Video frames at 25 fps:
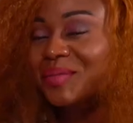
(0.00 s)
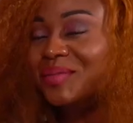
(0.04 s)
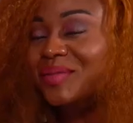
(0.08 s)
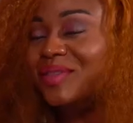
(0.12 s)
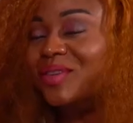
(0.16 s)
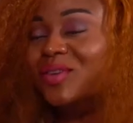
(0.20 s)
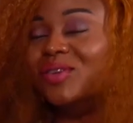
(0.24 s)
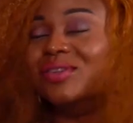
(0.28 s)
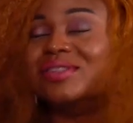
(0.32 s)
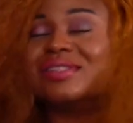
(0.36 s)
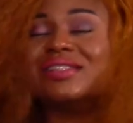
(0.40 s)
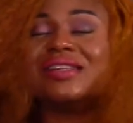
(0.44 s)
the
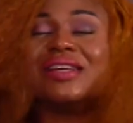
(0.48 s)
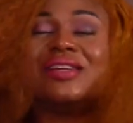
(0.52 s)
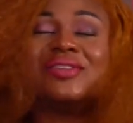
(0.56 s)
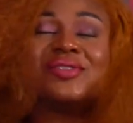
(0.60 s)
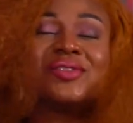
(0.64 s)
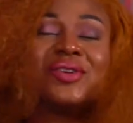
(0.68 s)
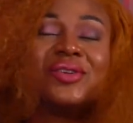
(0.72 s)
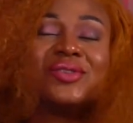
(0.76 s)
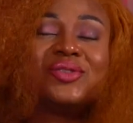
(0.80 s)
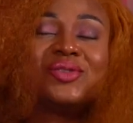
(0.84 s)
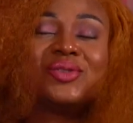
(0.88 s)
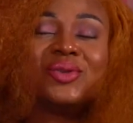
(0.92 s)

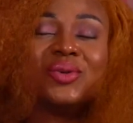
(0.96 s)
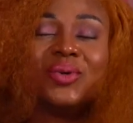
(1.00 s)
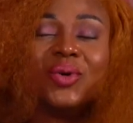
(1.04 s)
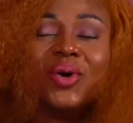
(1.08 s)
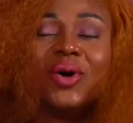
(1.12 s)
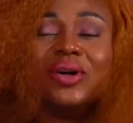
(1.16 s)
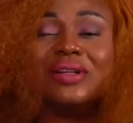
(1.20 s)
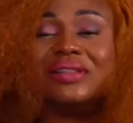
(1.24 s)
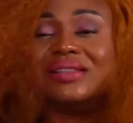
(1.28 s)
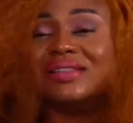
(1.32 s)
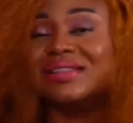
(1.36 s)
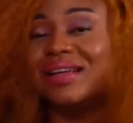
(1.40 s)
Uncensored show
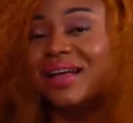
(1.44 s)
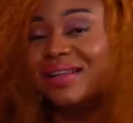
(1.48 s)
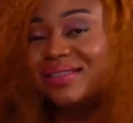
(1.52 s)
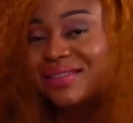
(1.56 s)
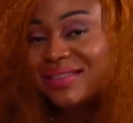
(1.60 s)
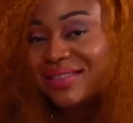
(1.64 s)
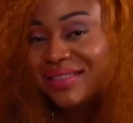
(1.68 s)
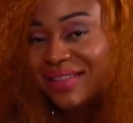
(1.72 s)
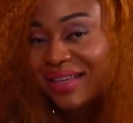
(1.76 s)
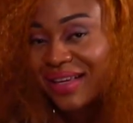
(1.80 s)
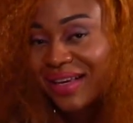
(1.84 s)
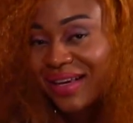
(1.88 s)
on
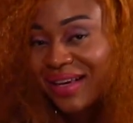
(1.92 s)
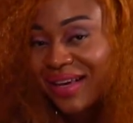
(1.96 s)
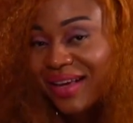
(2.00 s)
Saturday.